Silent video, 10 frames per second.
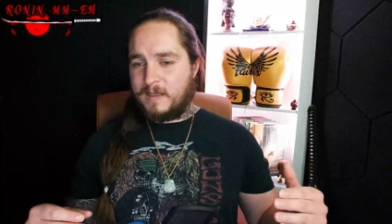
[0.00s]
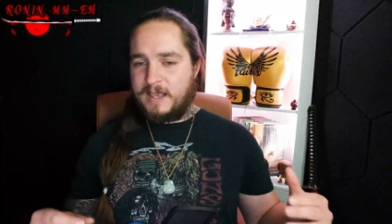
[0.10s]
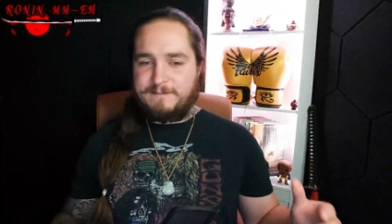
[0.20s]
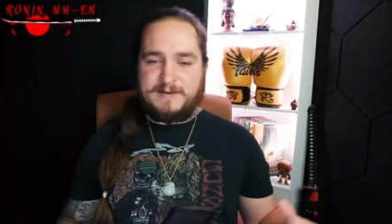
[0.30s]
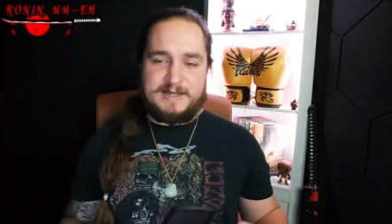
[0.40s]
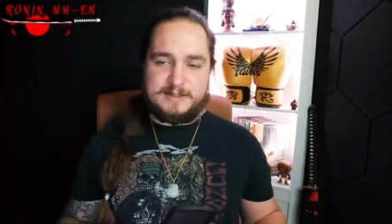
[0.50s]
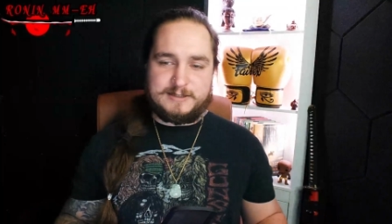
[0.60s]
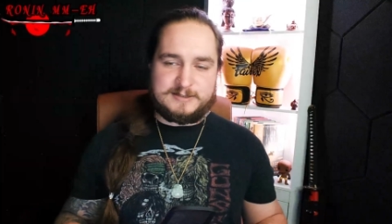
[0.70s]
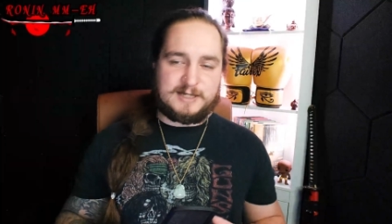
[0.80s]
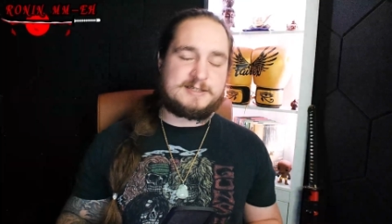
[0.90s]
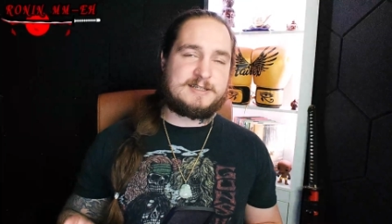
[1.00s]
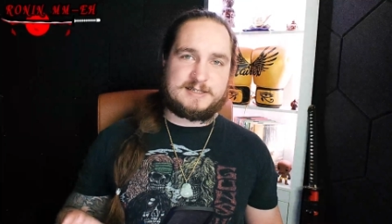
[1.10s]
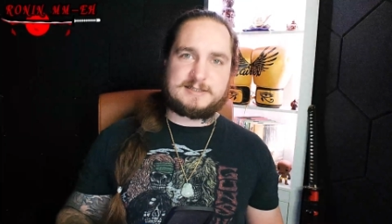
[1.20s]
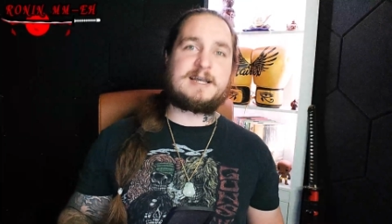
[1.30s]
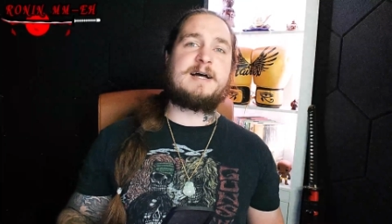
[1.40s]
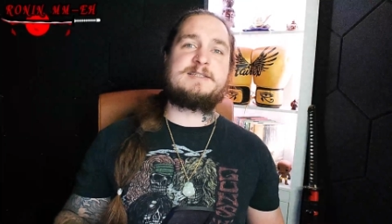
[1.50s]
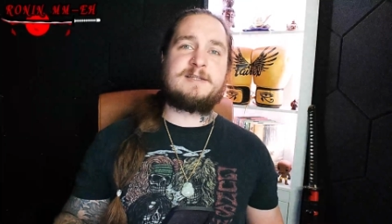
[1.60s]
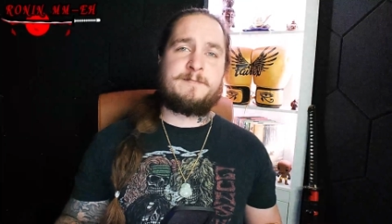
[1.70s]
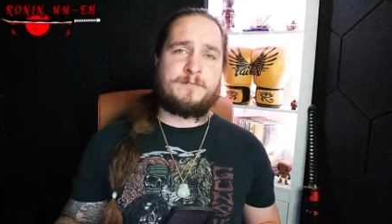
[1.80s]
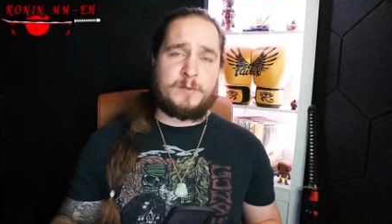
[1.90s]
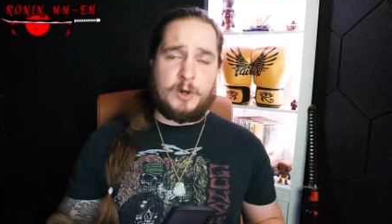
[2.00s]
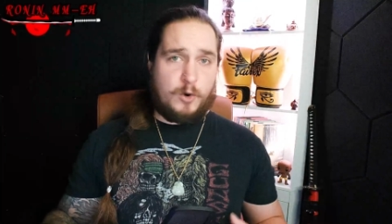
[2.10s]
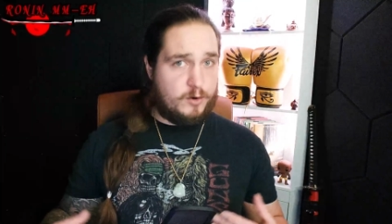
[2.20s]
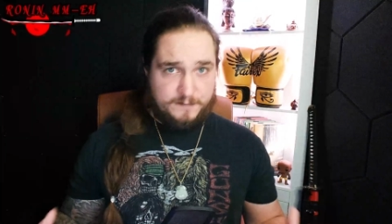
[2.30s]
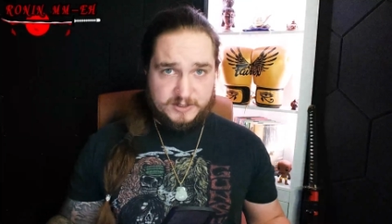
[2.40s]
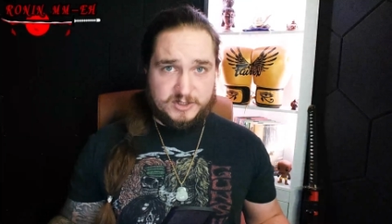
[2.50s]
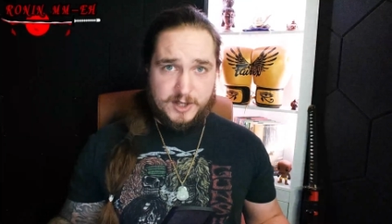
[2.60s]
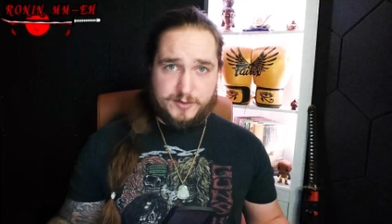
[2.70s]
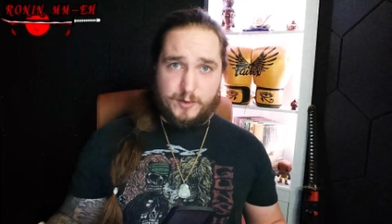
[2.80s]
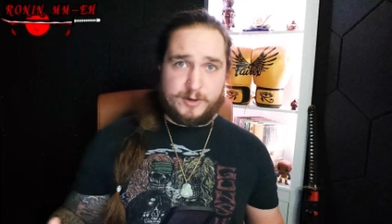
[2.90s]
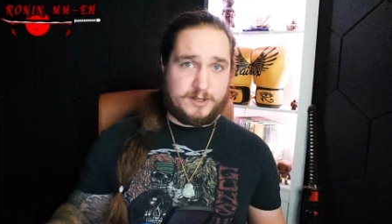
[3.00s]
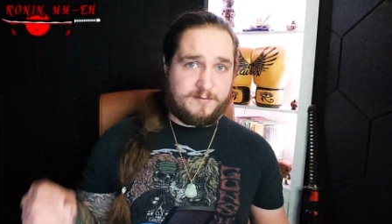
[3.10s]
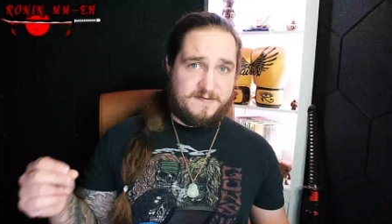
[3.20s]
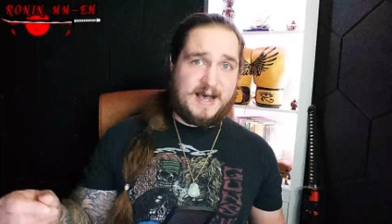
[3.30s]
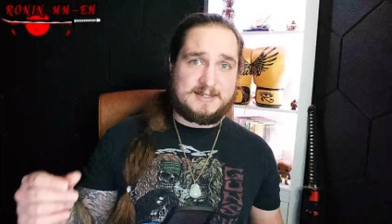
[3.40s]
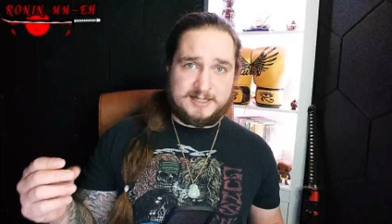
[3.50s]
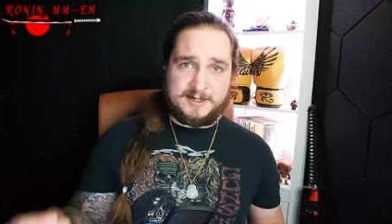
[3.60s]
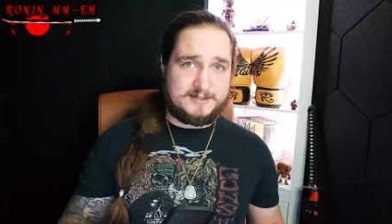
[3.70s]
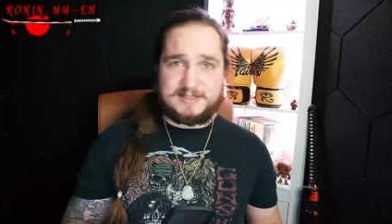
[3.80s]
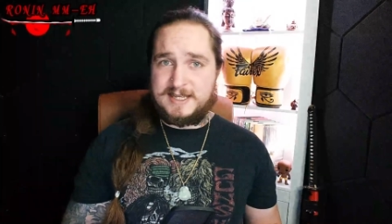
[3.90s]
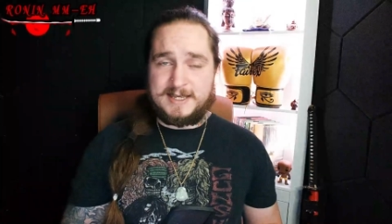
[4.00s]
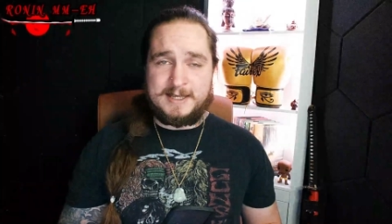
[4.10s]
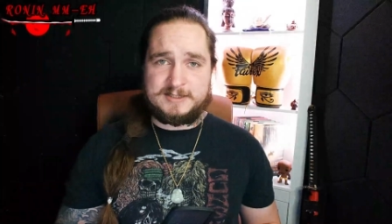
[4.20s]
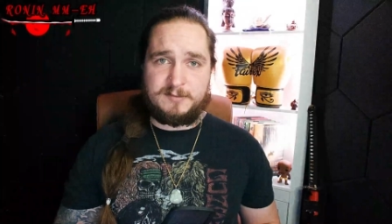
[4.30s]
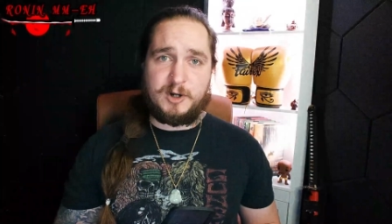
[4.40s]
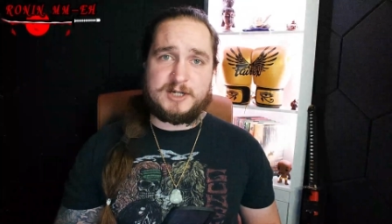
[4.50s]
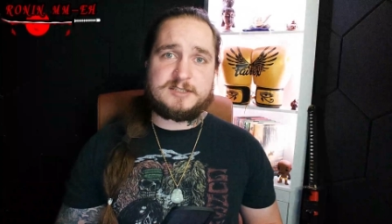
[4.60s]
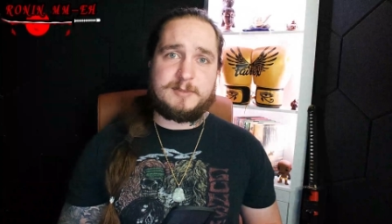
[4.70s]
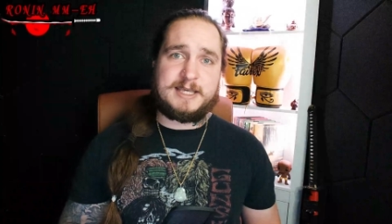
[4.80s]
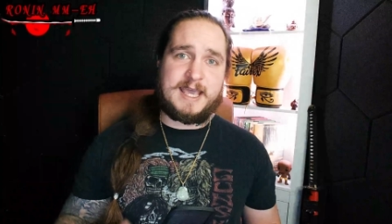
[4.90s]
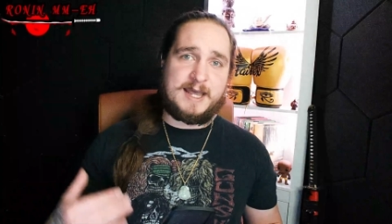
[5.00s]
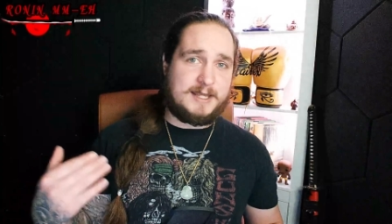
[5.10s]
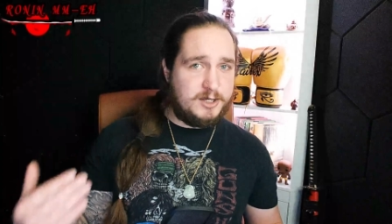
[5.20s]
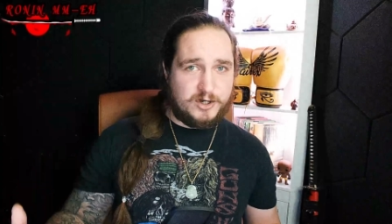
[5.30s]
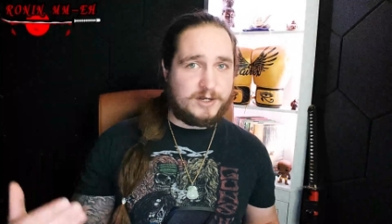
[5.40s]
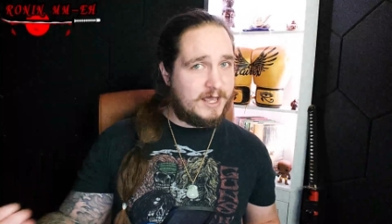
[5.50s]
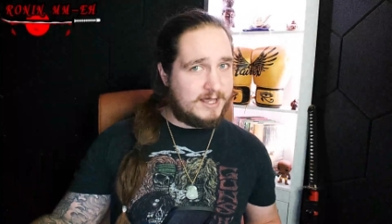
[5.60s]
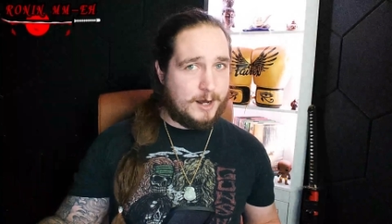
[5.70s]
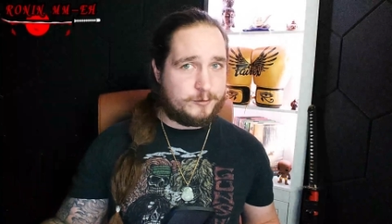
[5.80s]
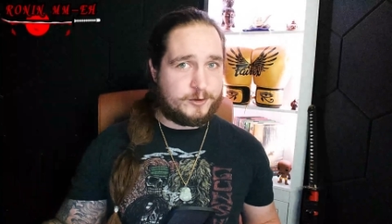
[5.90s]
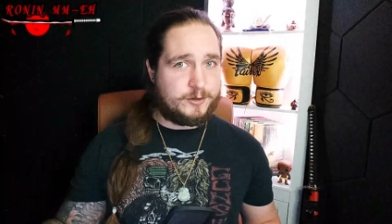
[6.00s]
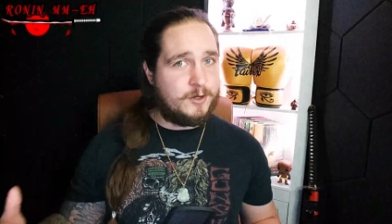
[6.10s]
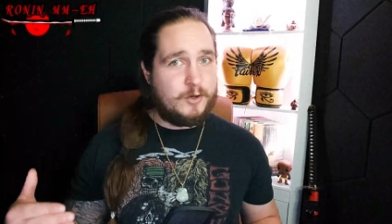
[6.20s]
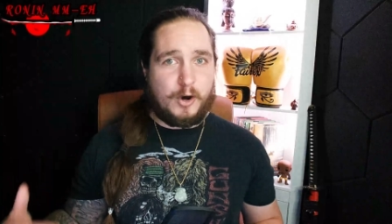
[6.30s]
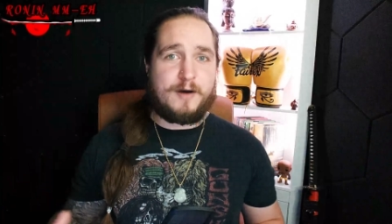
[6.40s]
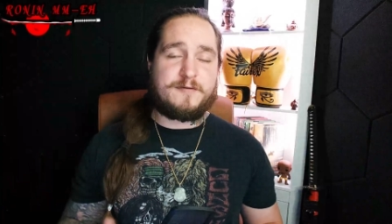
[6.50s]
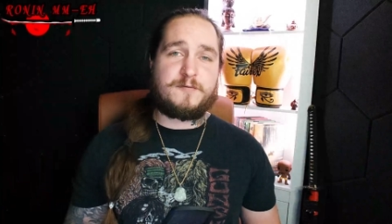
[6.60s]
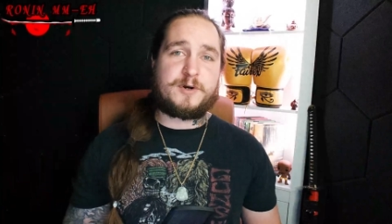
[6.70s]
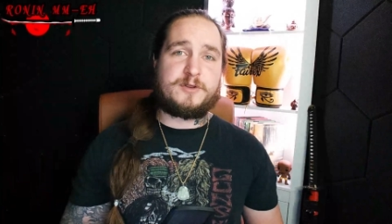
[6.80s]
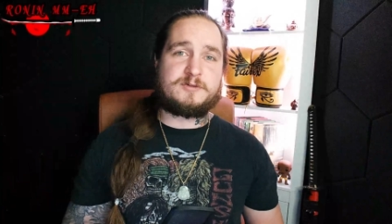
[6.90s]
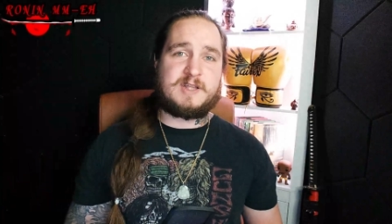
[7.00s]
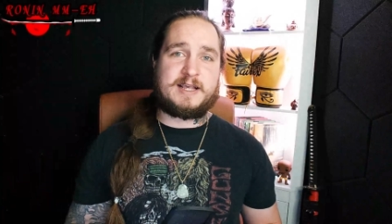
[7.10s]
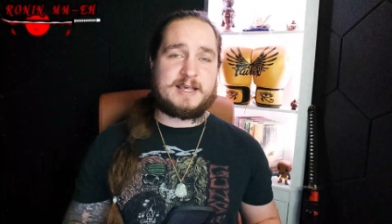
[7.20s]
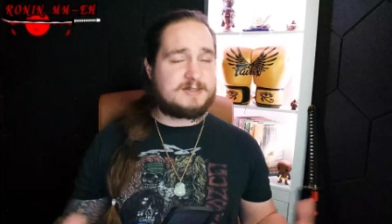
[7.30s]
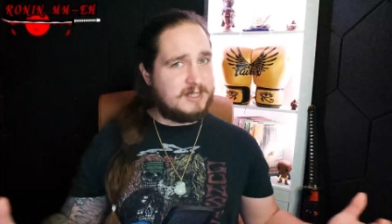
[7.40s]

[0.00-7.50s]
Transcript: If he doesn't disguise them, or if he's not throwing them fast and as sneaky as he possibly can, he could get countered off of one of those leg kicks.